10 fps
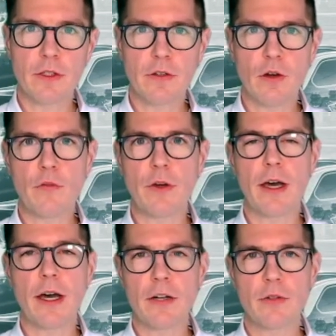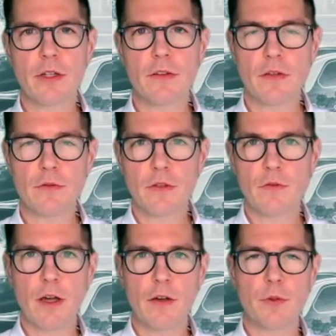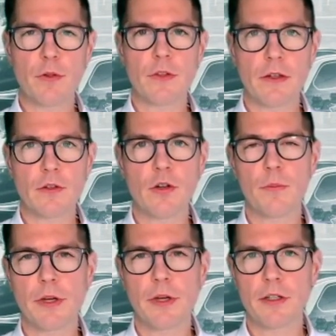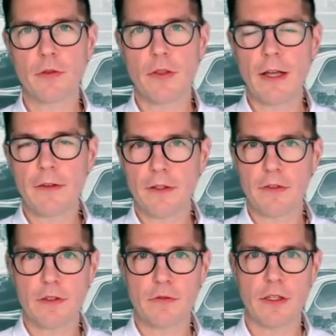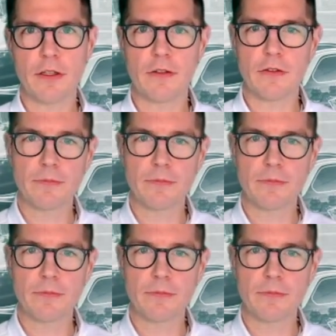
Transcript: of 175% compared to last year's dividend.